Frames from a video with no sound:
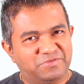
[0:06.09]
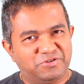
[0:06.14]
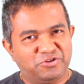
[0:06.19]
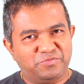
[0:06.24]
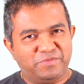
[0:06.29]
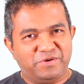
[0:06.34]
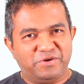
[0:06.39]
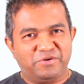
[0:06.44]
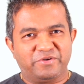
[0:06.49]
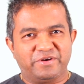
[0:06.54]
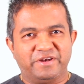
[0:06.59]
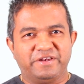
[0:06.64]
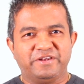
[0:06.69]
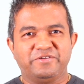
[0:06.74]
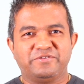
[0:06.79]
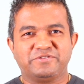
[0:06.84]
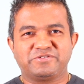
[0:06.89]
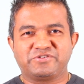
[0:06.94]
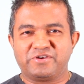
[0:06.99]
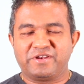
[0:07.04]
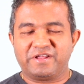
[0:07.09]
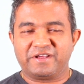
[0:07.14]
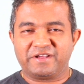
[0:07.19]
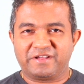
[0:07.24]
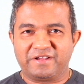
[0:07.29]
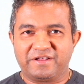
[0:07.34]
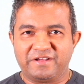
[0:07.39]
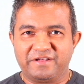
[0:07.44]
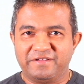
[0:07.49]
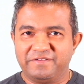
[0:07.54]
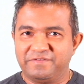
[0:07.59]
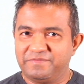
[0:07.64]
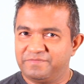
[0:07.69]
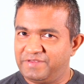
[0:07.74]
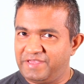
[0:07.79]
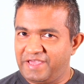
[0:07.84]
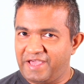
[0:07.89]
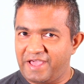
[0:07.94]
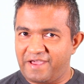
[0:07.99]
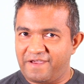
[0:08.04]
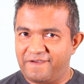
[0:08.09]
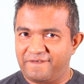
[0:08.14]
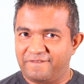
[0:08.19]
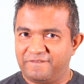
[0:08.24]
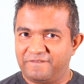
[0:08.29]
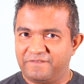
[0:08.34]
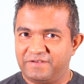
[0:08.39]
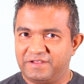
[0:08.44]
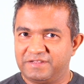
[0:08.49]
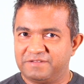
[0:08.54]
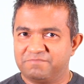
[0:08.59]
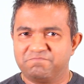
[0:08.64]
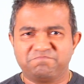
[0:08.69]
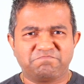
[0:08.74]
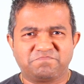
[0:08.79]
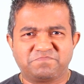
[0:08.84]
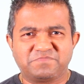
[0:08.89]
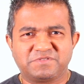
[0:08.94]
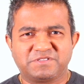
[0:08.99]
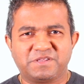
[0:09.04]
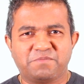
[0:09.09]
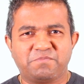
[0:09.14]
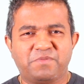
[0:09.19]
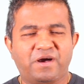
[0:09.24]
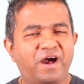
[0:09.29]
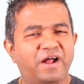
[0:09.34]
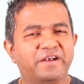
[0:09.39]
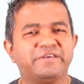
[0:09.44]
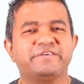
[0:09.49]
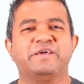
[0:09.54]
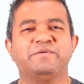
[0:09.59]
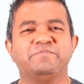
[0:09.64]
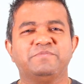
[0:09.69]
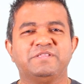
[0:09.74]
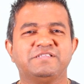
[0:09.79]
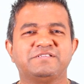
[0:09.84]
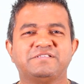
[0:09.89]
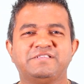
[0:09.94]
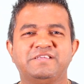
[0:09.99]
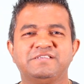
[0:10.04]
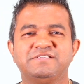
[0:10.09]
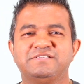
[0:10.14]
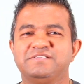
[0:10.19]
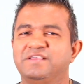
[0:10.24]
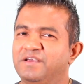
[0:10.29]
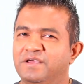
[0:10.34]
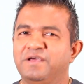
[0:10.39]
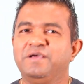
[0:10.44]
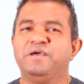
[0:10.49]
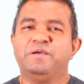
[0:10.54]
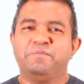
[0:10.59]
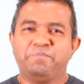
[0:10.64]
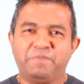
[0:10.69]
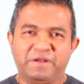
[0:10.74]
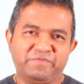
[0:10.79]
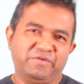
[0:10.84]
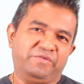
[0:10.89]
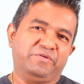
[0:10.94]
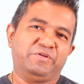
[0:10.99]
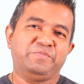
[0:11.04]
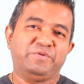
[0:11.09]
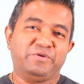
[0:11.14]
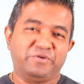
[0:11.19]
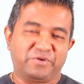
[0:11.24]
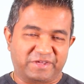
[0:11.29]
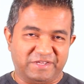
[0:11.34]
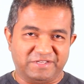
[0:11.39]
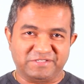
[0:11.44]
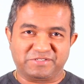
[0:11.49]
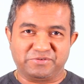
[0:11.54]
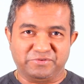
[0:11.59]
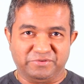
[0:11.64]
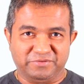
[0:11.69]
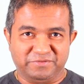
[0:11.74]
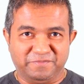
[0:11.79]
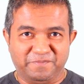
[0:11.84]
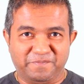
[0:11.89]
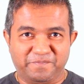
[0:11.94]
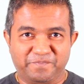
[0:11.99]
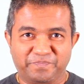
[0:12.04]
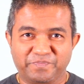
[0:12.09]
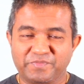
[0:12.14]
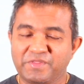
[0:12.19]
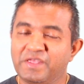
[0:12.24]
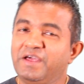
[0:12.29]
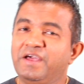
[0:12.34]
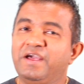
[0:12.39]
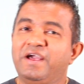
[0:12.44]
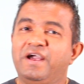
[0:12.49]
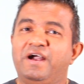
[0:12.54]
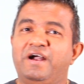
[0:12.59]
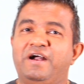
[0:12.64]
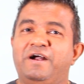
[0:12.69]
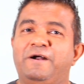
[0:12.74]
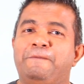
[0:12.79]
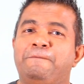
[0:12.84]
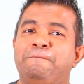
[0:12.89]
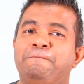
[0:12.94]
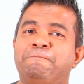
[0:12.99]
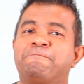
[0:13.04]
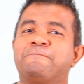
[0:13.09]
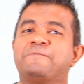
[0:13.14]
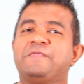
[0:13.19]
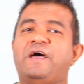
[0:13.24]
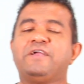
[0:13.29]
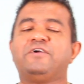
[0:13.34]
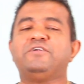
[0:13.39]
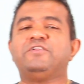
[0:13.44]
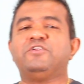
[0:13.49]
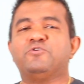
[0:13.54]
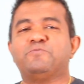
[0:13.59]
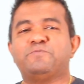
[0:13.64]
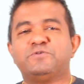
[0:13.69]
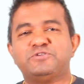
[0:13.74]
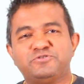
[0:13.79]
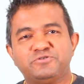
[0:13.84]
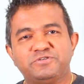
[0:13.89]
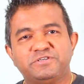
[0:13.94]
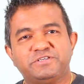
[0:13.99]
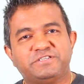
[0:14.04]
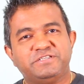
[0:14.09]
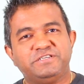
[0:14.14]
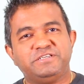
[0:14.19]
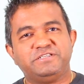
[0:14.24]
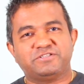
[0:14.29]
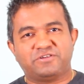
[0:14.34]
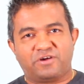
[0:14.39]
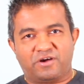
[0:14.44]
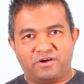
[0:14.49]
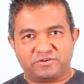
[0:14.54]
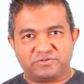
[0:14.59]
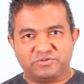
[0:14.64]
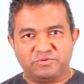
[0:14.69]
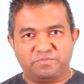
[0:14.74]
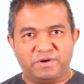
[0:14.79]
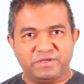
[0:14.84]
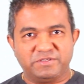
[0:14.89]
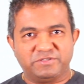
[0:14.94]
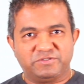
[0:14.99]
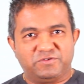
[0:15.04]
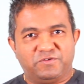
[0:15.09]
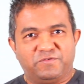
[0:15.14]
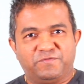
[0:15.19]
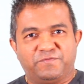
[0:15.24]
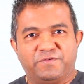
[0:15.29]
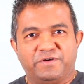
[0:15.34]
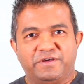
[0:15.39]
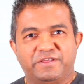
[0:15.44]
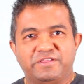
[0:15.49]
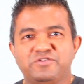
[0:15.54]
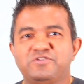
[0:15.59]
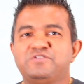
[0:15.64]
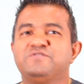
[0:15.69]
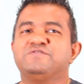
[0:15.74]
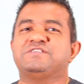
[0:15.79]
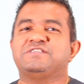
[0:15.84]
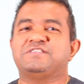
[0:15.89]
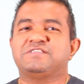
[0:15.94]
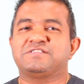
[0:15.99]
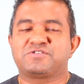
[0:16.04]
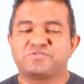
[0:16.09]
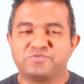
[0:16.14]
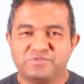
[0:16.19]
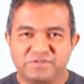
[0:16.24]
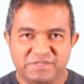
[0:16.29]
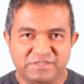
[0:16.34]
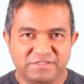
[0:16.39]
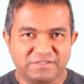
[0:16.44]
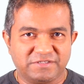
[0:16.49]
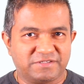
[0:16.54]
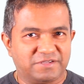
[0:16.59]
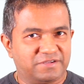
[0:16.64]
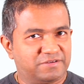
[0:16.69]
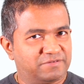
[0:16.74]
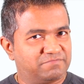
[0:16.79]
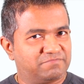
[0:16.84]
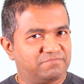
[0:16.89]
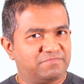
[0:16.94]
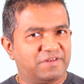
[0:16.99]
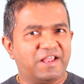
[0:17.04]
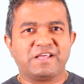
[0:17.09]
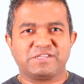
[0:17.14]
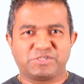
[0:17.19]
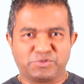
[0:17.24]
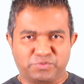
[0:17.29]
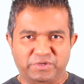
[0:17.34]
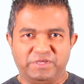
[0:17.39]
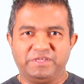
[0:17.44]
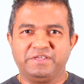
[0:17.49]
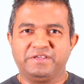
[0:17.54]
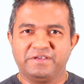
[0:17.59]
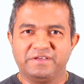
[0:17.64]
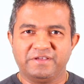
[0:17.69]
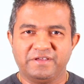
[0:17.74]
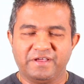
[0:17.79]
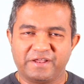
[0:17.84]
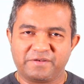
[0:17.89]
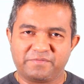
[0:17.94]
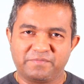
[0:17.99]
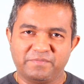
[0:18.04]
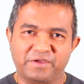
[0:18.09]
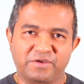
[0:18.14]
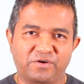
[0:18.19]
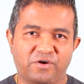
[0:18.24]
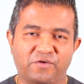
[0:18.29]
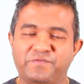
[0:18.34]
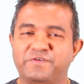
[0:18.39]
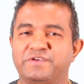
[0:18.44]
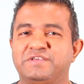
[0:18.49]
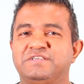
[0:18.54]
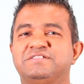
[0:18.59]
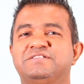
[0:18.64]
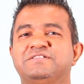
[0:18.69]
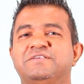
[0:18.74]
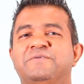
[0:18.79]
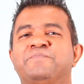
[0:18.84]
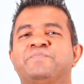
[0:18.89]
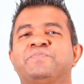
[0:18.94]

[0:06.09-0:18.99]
you may already know Sri Lanka, we have some hard time these days, but we will be okay soon. I got an opportunity to talk to a bunch of university students and last week at my office,